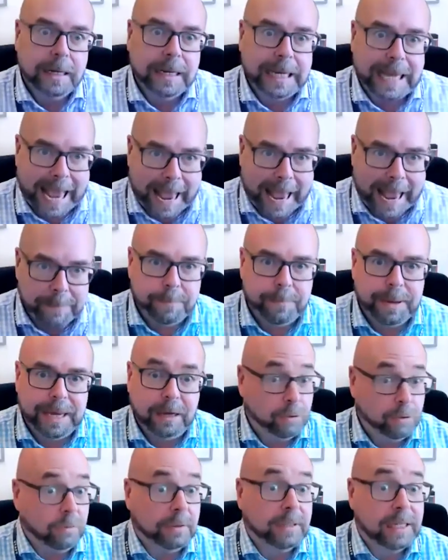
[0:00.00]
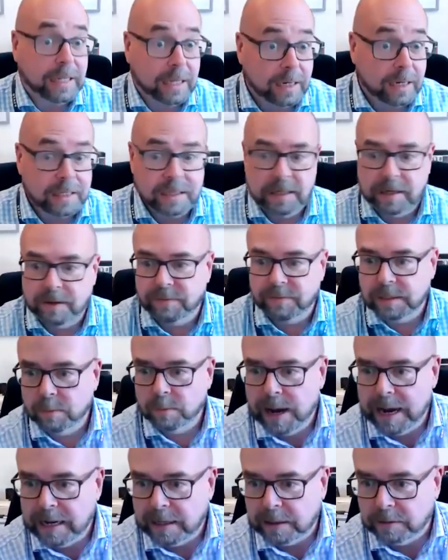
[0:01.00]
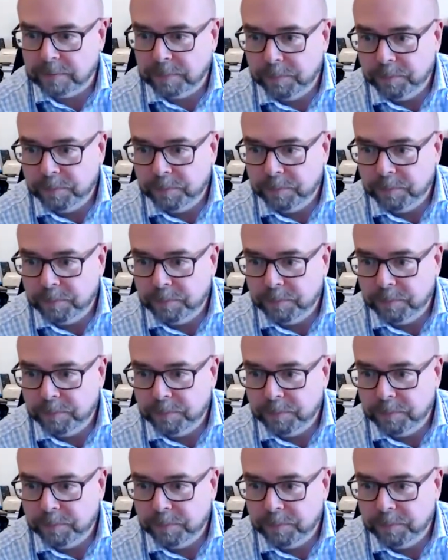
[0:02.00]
can be an alternative as well.